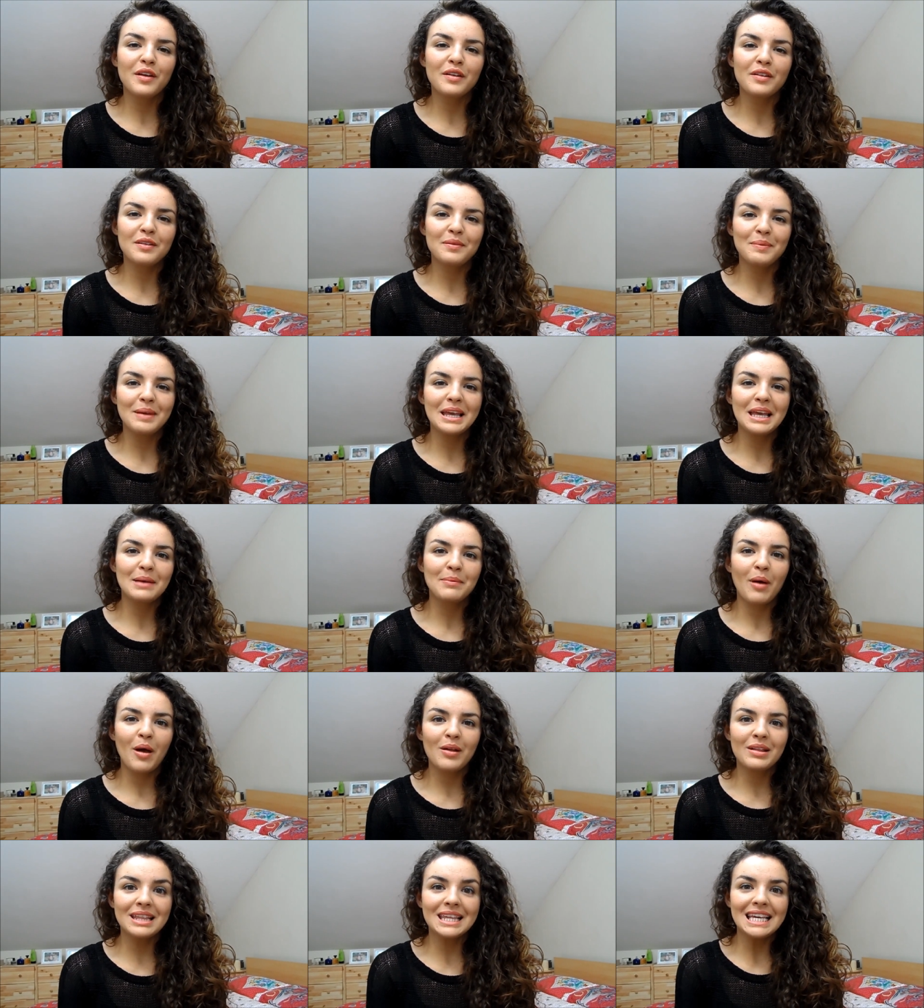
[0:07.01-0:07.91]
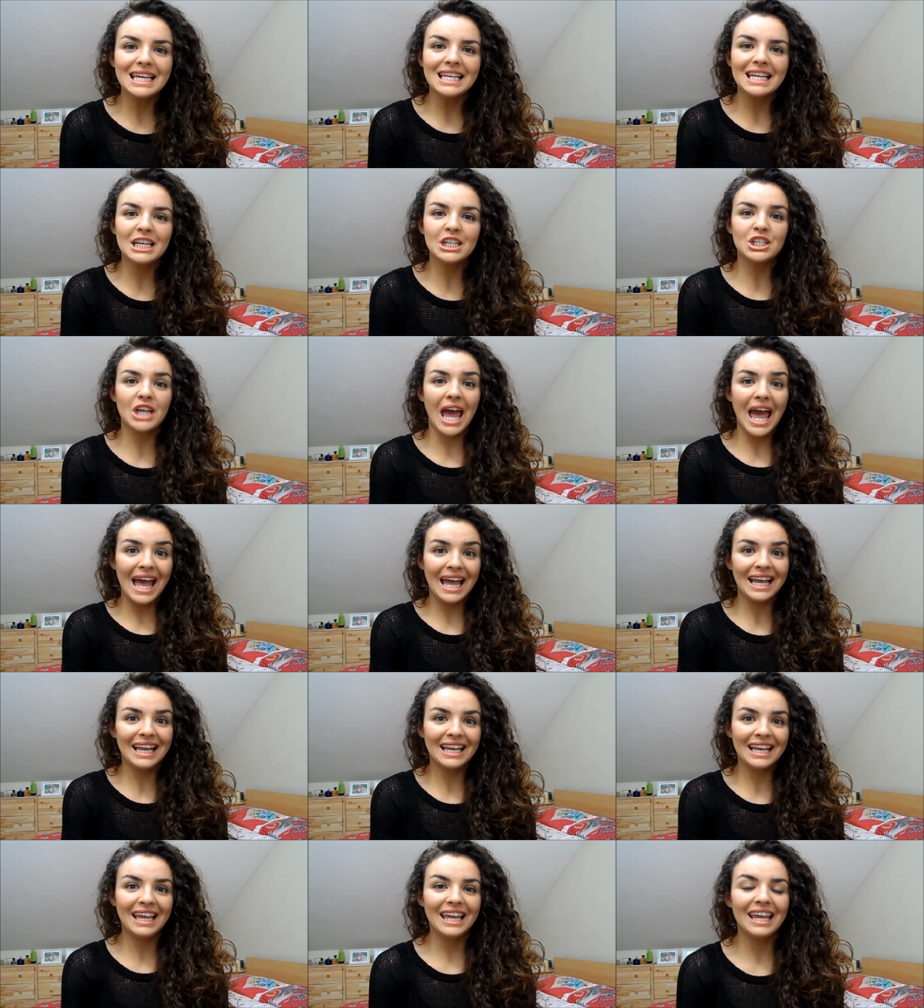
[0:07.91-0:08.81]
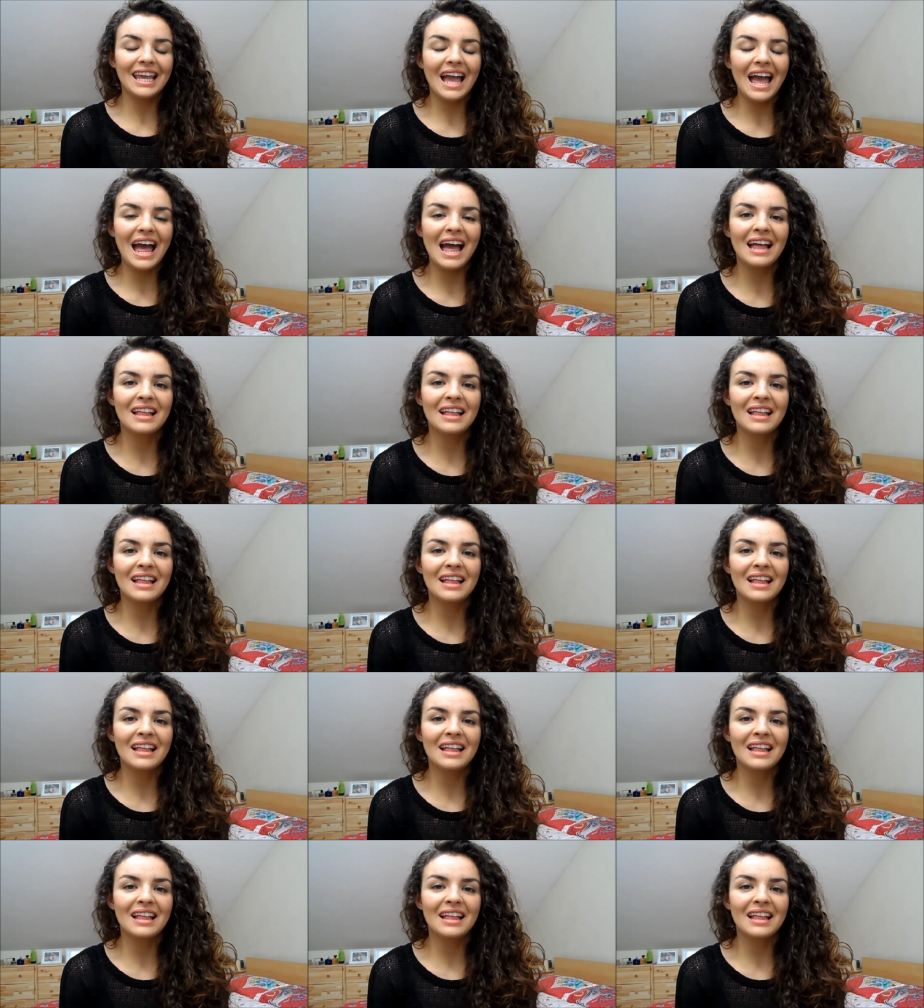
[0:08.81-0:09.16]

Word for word: going to be about teenage acne,